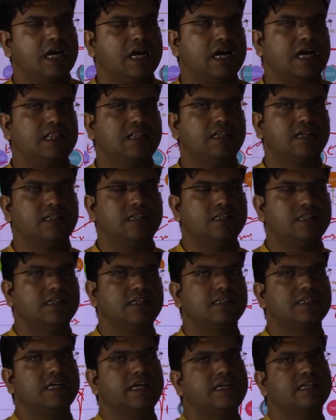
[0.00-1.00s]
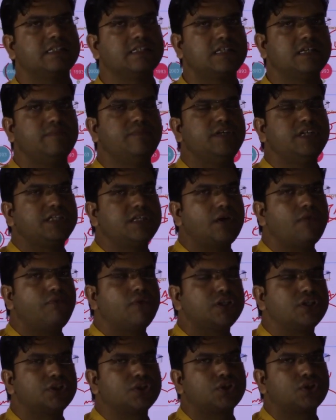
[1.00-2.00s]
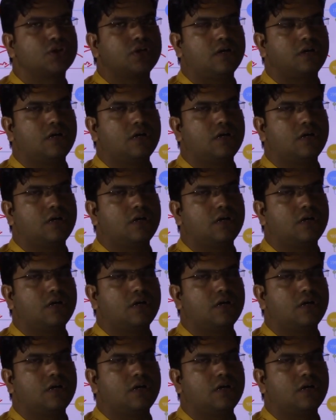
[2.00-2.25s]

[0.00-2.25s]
and then this NCBC, which